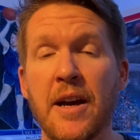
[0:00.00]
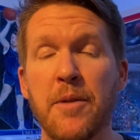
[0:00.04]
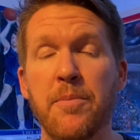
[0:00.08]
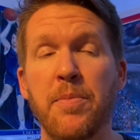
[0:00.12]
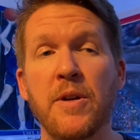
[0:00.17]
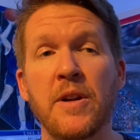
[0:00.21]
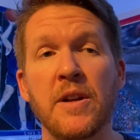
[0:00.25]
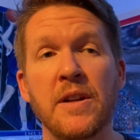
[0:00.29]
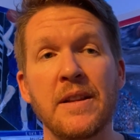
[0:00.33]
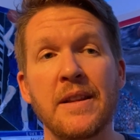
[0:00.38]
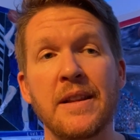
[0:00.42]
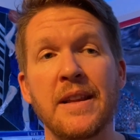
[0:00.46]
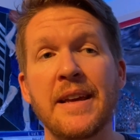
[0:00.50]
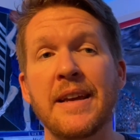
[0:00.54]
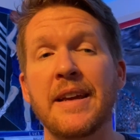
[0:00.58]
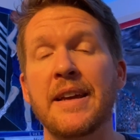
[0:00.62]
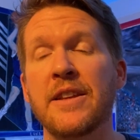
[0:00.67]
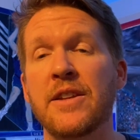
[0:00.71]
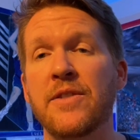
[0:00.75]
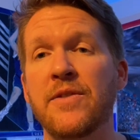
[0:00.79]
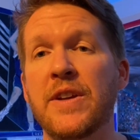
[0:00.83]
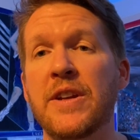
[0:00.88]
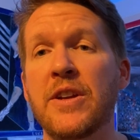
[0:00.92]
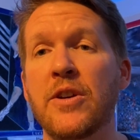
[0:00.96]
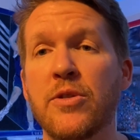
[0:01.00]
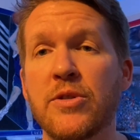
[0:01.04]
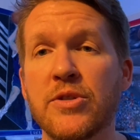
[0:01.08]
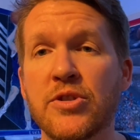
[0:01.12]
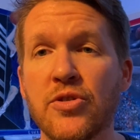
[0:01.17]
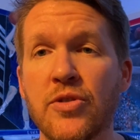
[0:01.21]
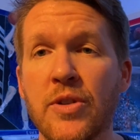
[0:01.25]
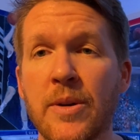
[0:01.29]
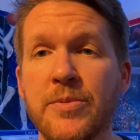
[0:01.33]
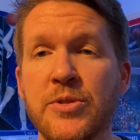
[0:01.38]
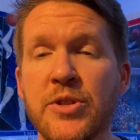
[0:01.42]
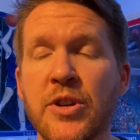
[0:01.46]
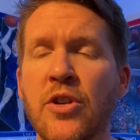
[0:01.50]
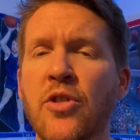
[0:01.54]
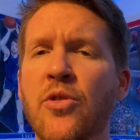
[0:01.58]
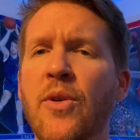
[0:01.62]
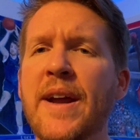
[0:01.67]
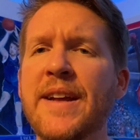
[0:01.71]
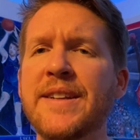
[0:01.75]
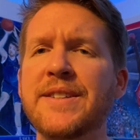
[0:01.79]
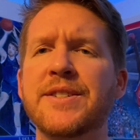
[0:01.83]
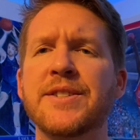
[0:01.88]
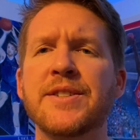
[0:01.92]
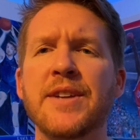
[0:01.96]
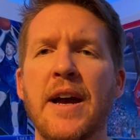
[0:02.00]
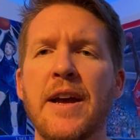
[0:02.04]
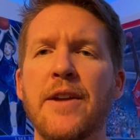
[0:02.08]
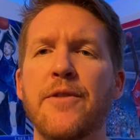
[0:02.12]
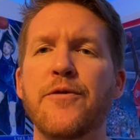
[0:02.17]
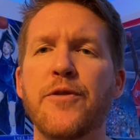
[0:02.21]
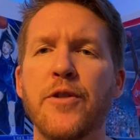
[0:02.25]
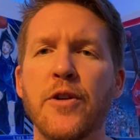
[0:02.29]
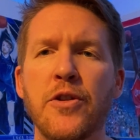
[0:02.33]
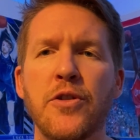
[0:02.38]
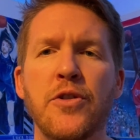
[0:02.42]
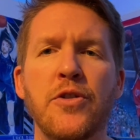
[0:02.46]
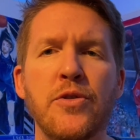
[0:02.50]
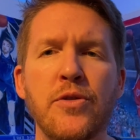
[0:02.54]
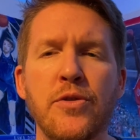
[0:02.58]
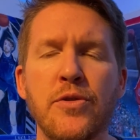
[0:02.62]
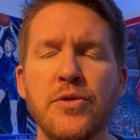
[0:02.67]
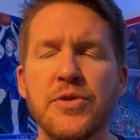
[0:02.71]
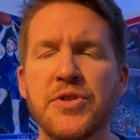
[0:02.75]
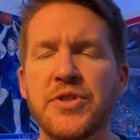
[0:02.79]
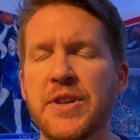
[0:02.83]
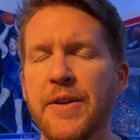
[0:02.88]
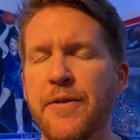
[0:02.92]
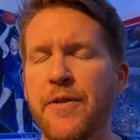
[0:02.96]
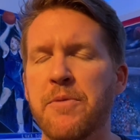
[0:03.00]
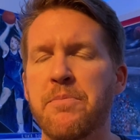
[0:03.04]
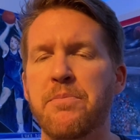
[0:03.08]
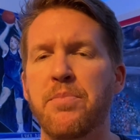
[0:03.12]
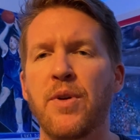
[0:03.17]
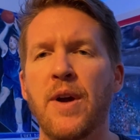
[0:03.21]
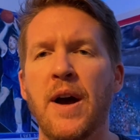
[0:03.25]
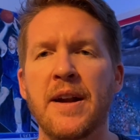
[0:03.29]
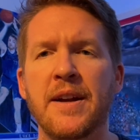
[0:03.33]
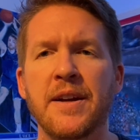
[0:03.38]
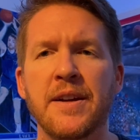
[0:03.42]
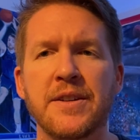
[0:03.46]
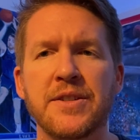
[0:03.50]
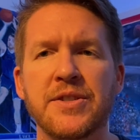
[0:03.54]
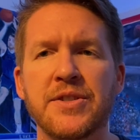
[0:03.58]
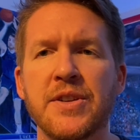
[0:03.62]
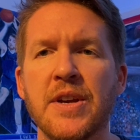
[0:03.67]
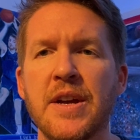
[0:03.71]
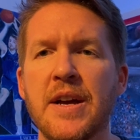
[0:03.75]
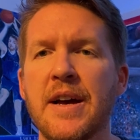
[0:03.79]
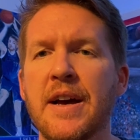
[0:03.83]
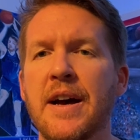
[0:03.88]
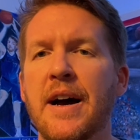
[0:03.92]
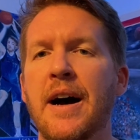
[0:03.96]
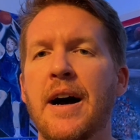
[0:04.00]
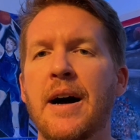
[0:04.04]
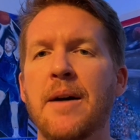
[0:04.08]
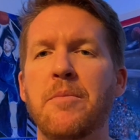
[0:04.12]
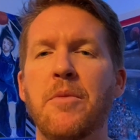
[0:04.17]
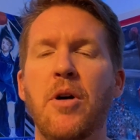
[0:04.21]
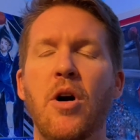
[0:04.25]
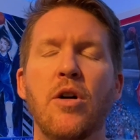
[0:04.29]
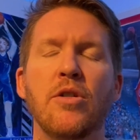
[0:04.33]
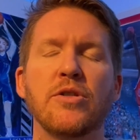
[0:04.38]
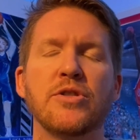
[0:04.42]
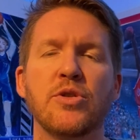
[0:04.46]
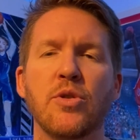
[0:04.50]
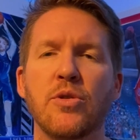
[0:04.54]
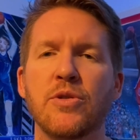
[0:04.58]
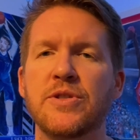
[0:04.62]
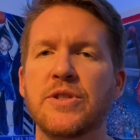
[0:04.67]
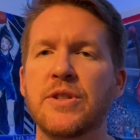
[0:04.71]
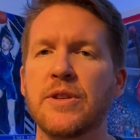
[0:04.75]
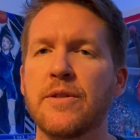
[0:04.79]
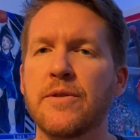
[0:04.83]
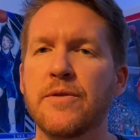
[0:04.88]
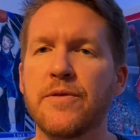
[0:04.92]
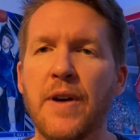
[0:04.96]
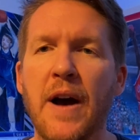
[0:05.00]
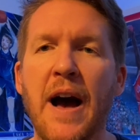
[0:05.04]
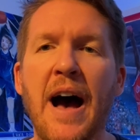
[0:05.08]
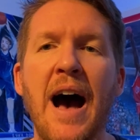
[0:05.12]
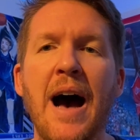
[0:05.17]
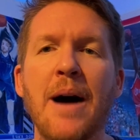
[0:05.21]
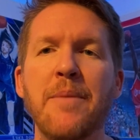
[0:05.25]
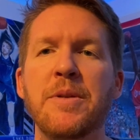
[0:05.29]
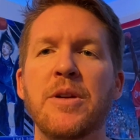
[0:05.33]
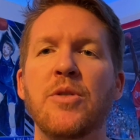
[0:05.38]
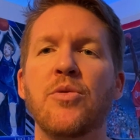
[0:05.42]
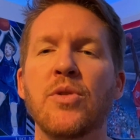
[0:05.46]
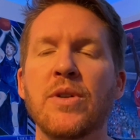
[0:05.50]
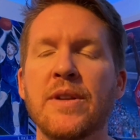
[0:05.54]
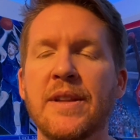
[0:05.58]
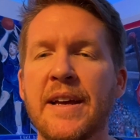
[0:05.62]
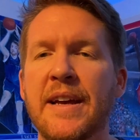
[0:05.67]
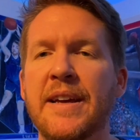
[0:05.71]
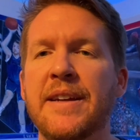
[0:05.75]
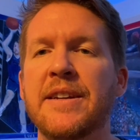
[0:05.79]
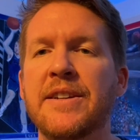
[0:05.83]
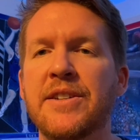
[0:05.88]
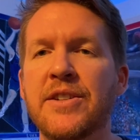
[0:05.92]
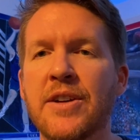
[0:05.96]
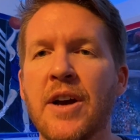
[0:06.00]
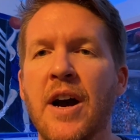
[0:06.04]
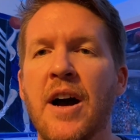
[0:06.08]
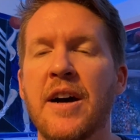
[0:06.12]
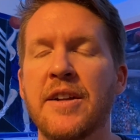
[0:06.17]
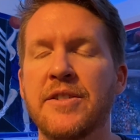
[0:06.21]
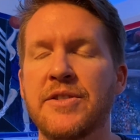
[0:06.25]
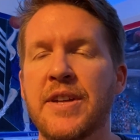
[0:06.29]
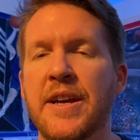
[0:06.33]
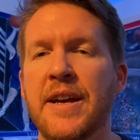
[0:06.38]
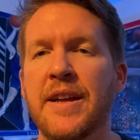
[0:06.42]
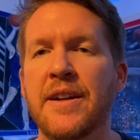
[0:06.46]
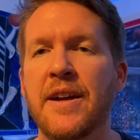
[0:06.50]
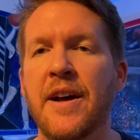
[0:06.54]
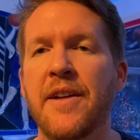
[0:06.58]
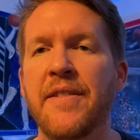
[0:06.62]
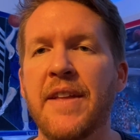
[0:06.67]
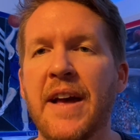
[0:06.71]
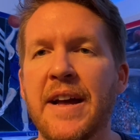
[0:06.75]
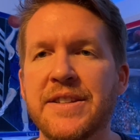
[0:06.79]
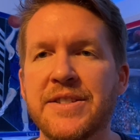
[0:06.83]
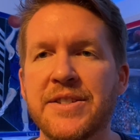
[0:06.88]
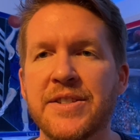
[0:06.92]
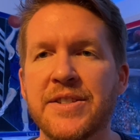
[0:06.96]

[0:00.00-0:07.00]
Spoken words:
I'll put a link in the video description. Great site for news, different products, all sorts of hobby-related content on that